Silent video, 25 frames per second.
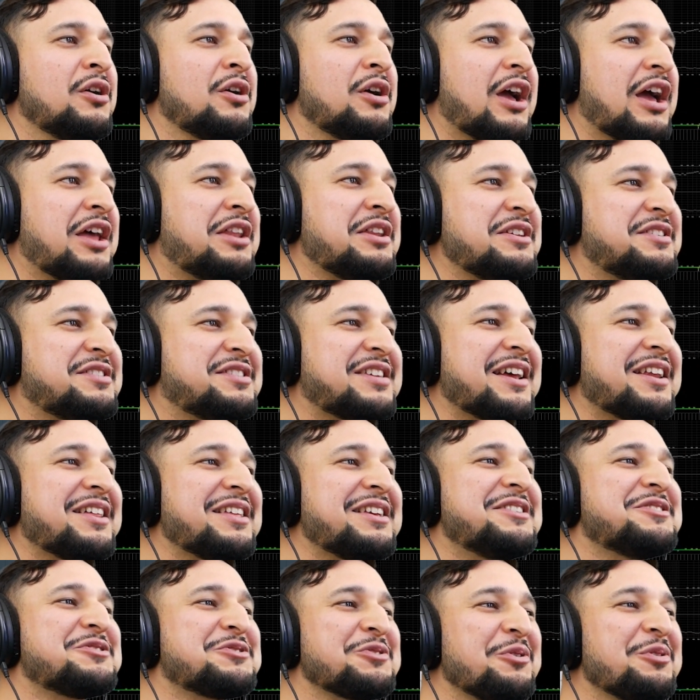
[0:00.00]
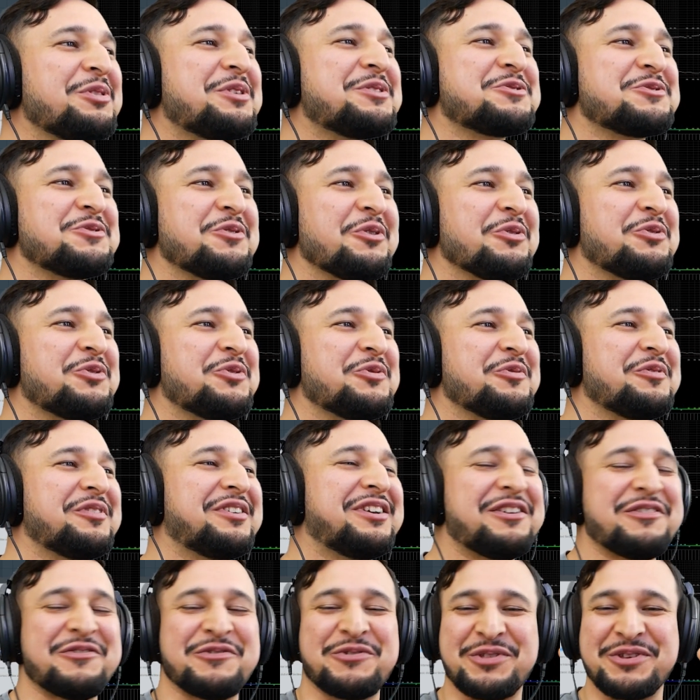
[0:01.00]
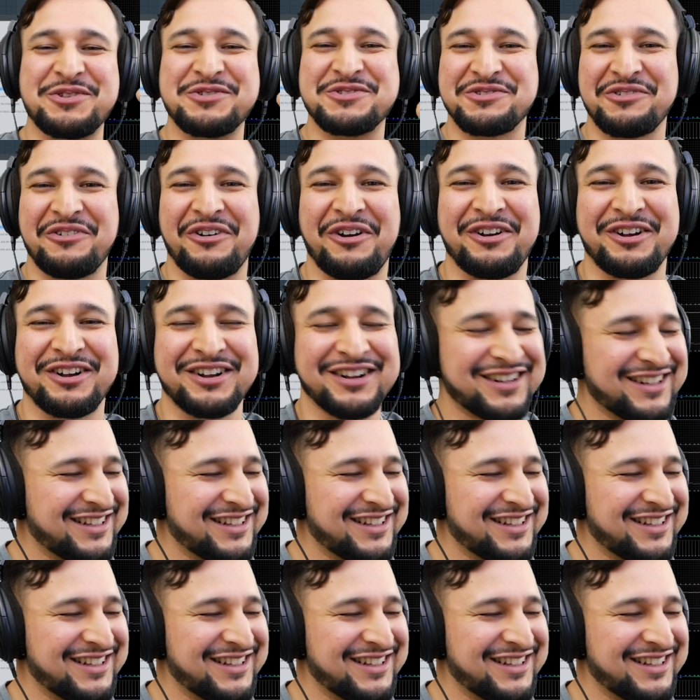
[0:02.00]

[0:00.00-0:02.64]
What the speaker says: And he said he sold his soul to cue this song.